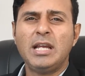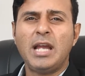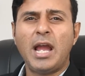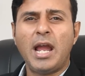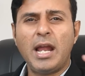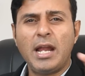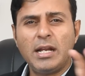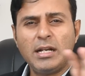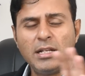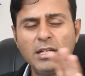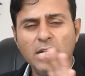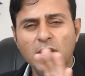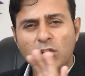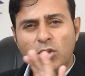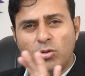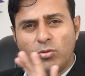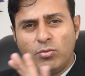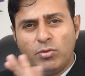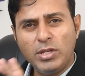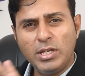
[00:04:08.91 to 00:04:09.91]
and
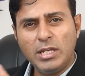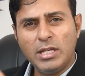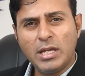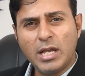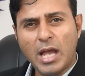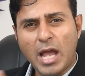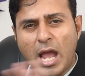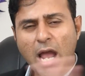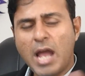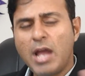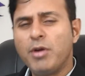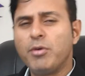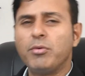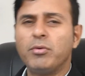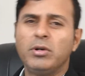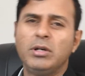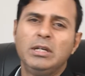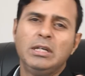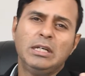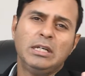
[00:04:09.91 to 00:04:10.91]
we
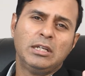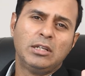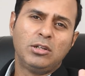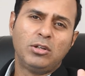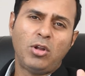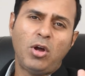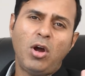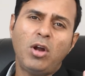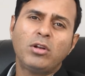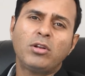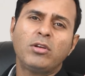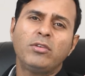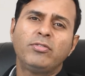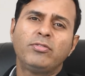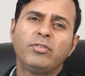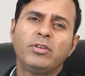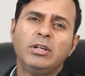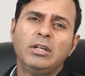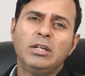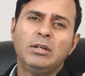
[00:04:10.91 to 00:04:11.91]
have lot
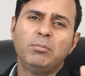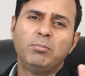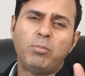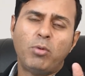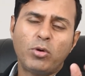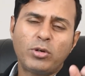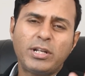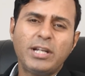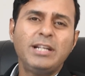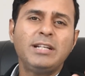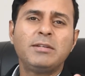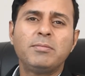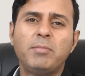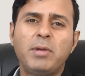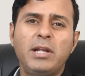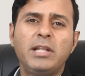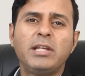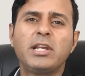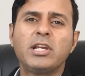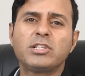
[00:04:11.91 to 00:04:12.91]
of potent
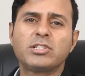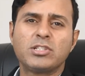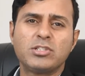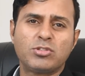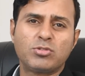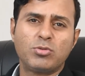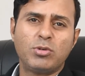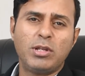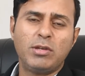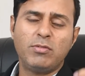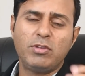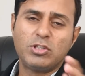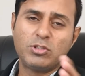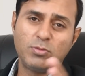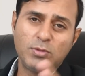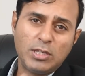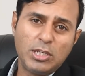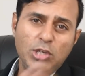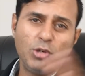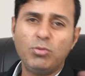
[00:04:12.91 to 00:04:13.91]
medications today which
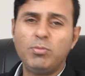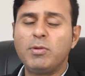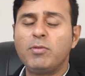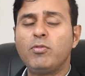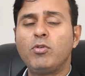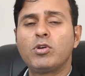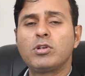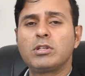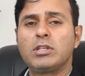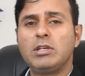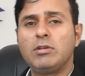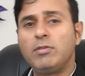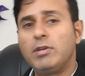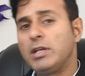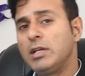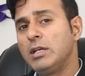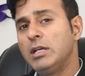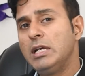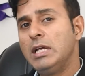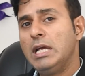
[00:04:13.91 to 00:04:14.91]
we give before
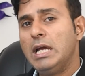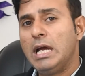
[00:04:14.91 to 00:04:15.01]
giving